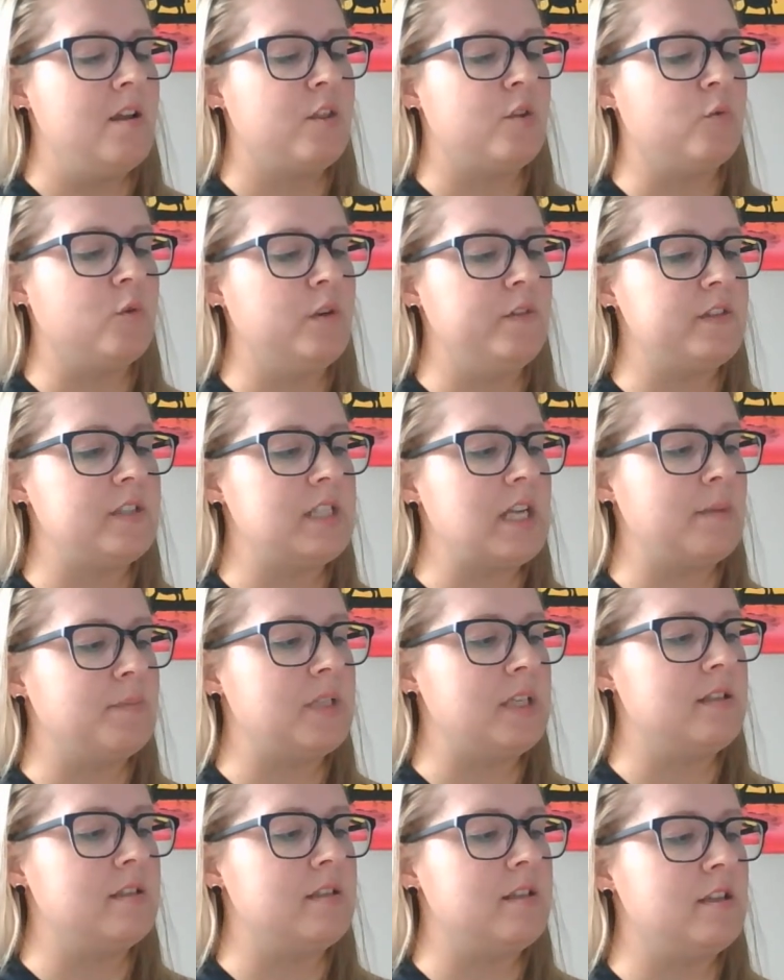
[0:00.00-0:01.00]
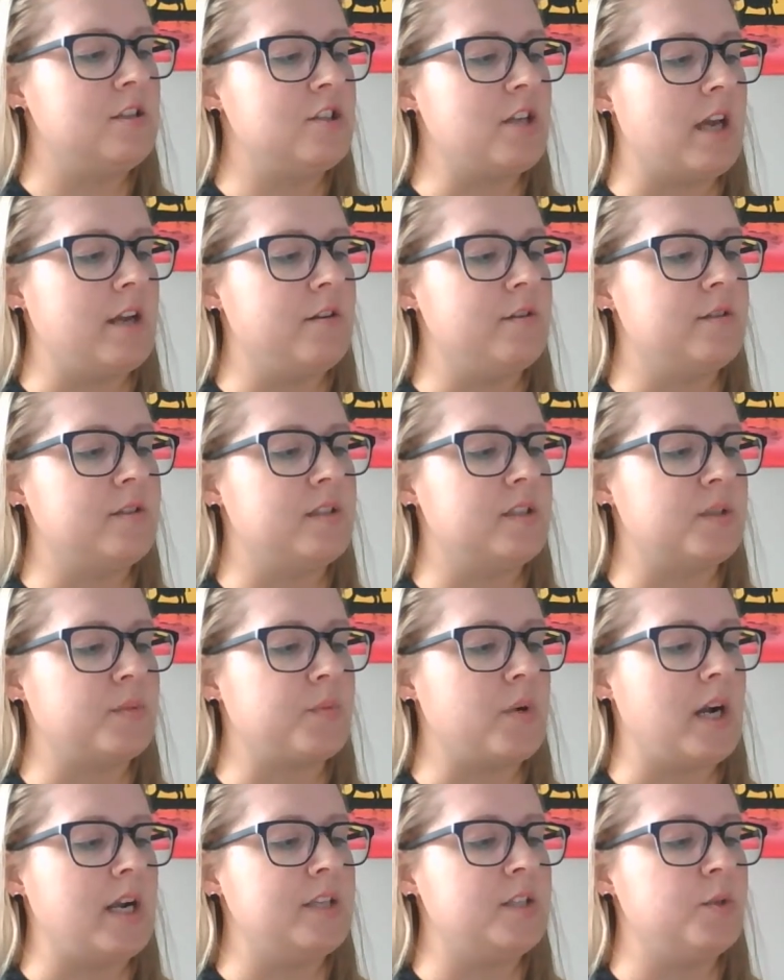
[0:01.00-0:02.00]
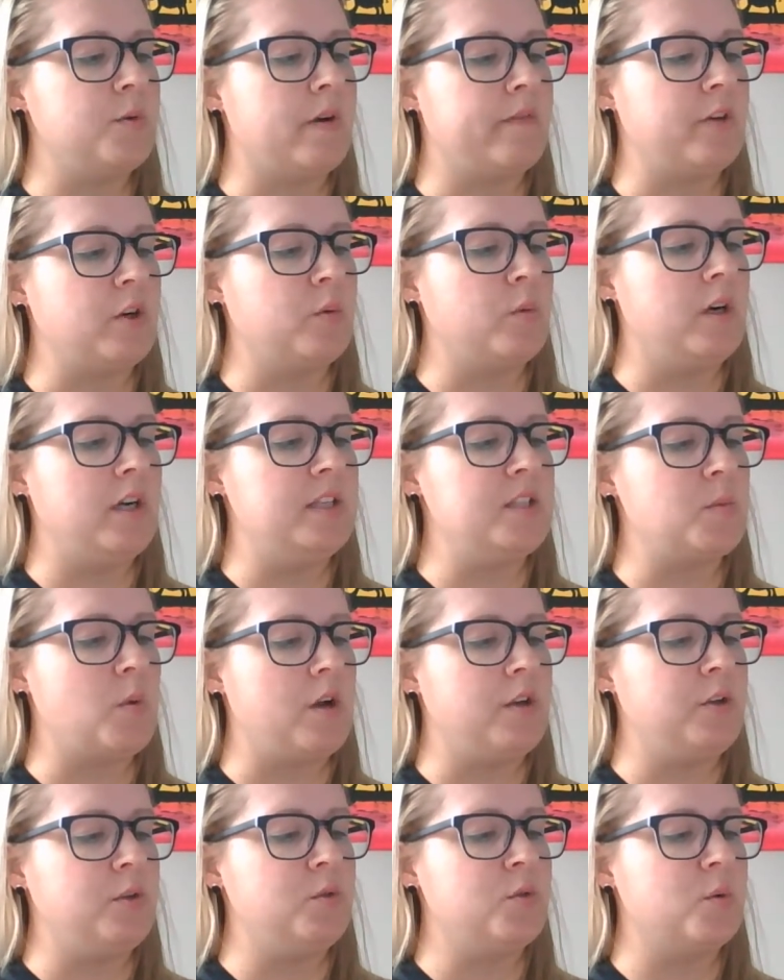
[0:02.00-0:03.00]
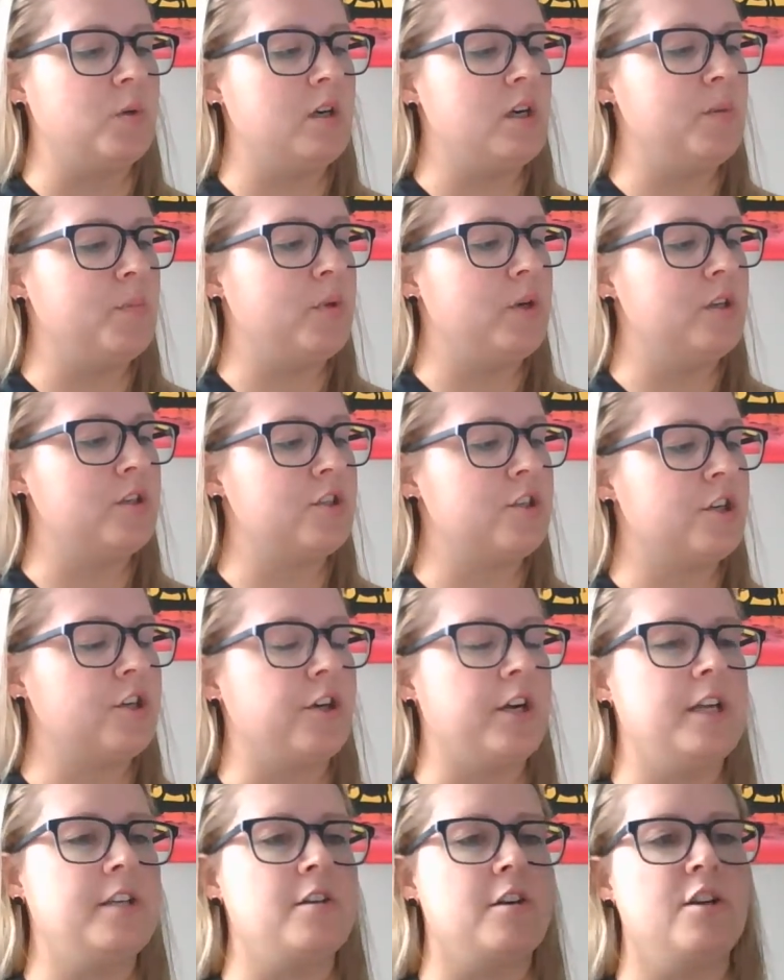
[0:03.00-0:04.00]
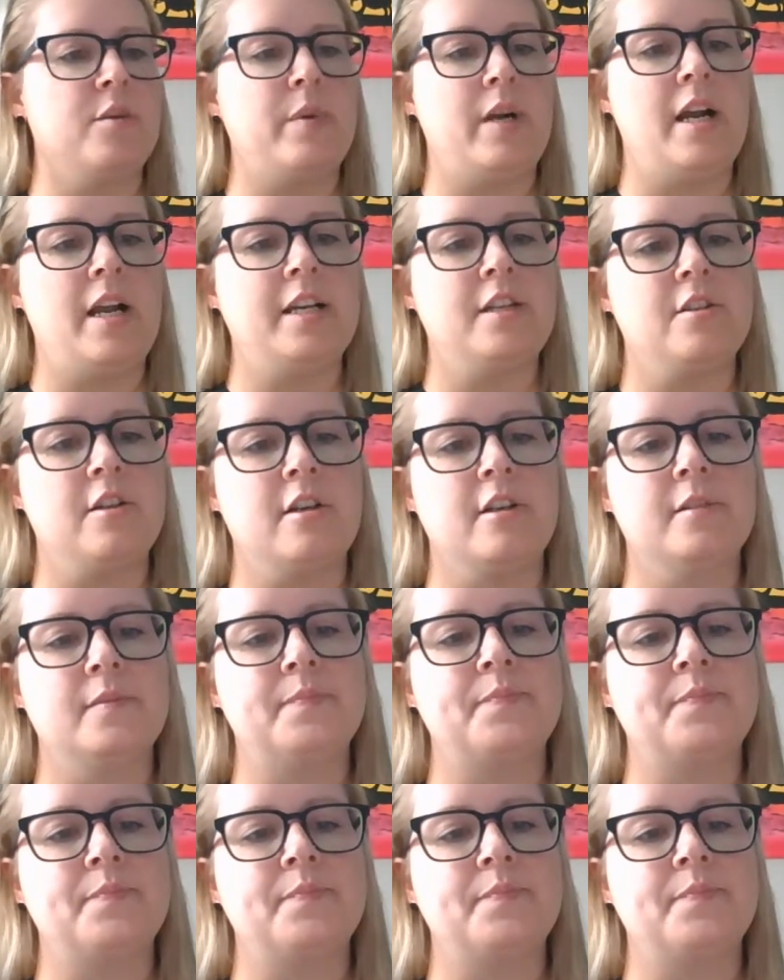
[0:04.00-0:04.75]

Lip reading: The wolf stepped into the shadows to surprise whoever it was, while Eudora pushed her granddaughter behind her.